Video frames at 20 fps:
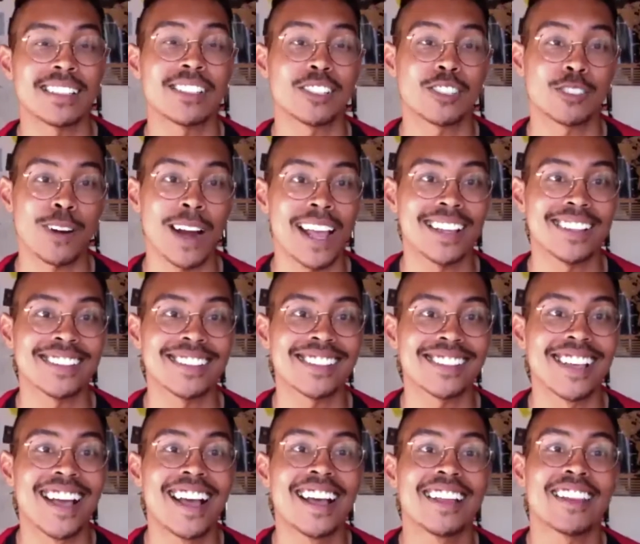trends
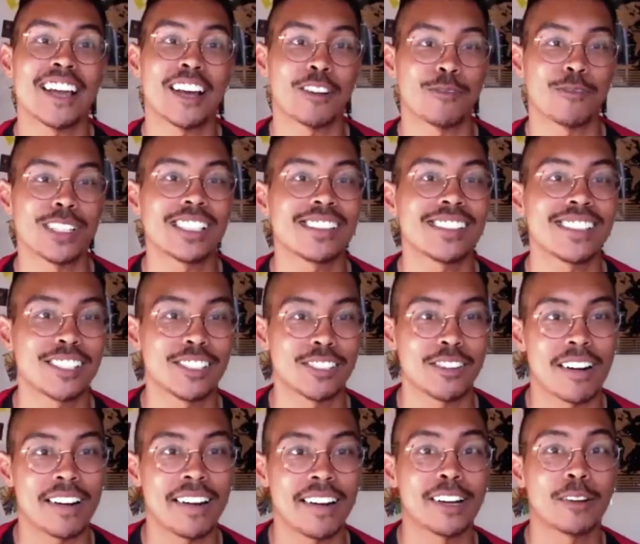that originally
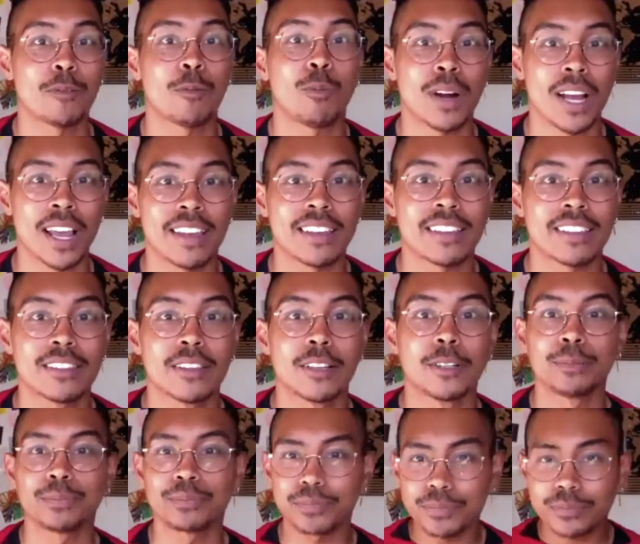started with
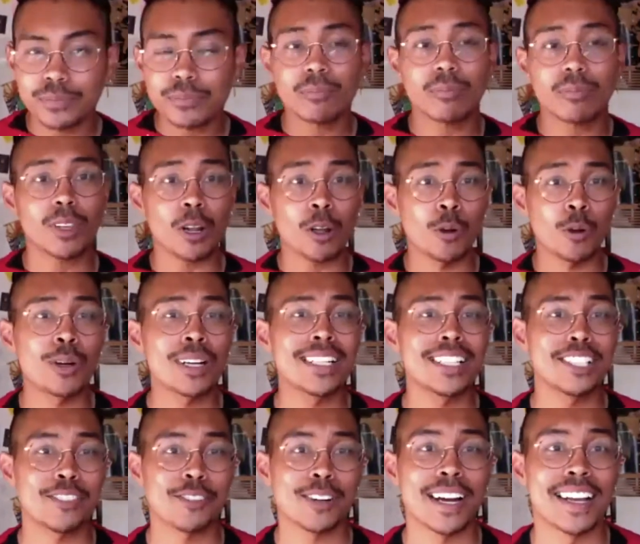queer and
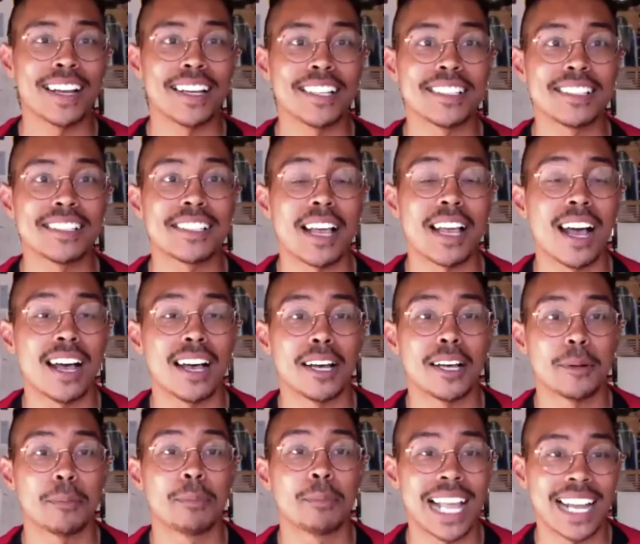trans,
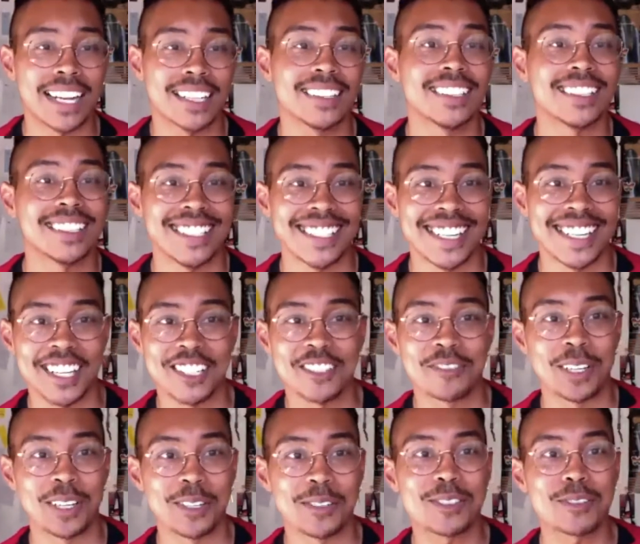Black and Latinx
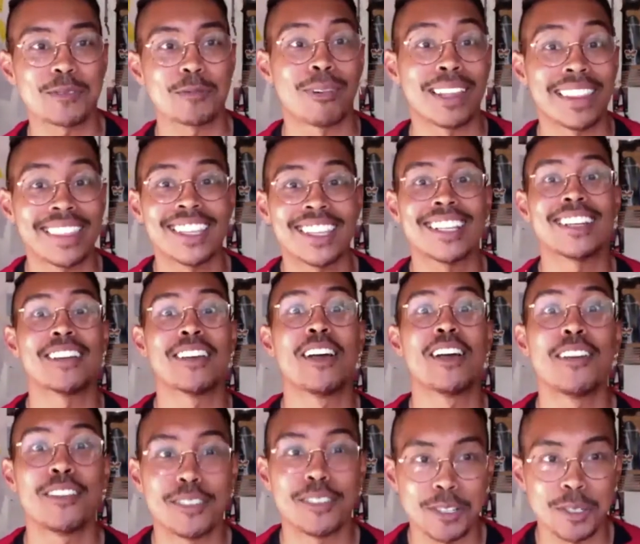folks within
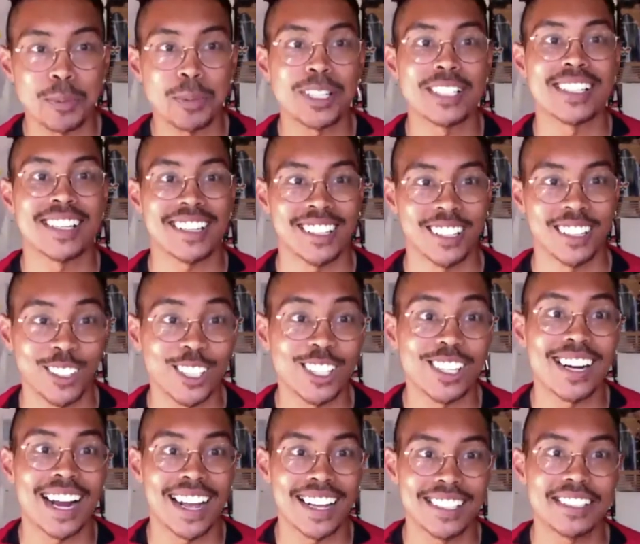those particular
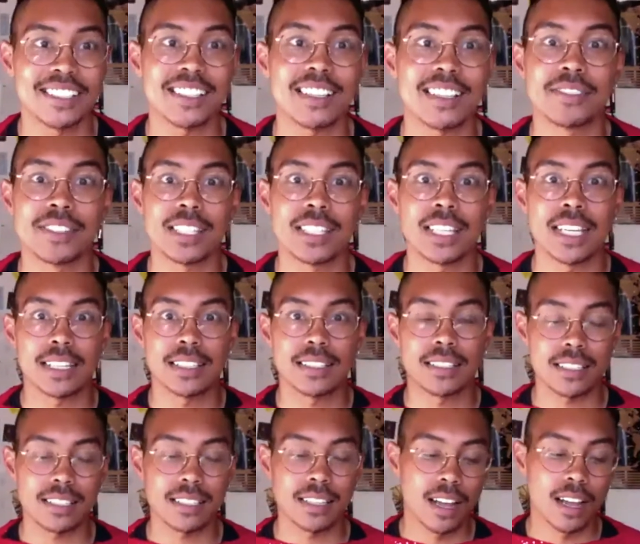kinds of
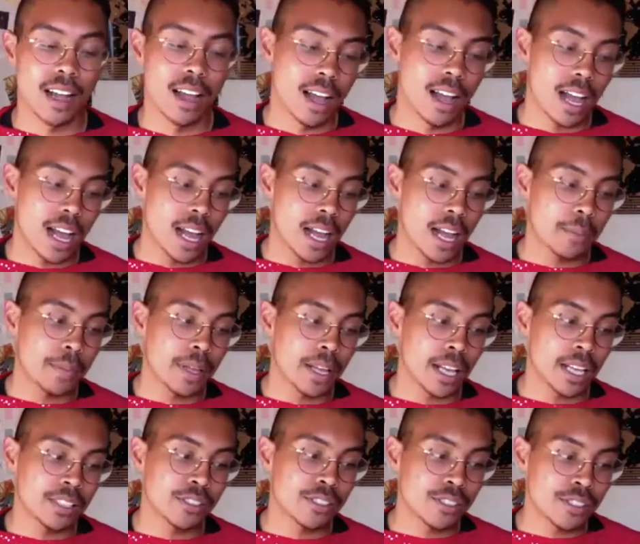scenes.
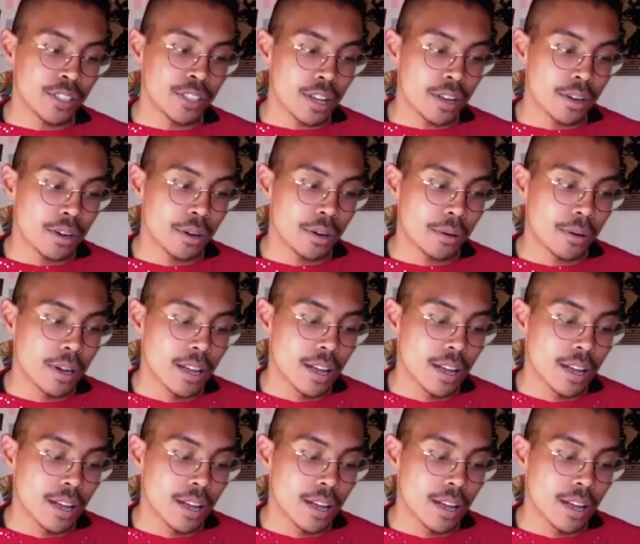And so